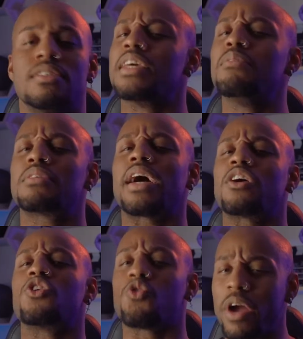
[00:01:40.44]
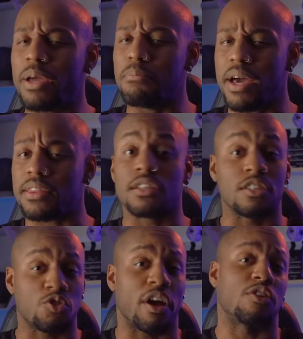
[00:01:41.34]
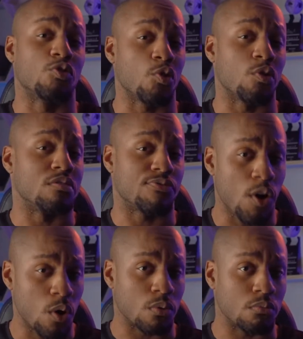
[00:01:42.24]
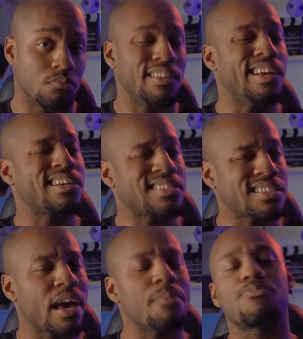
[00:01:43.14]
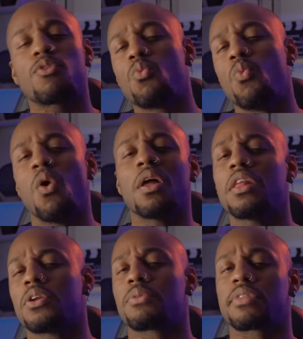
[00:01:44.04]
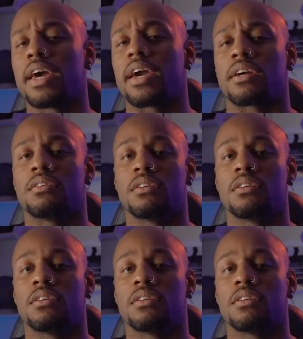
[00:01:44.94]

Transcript: Seems like a great method to track your daughter's phone, except for one little thing.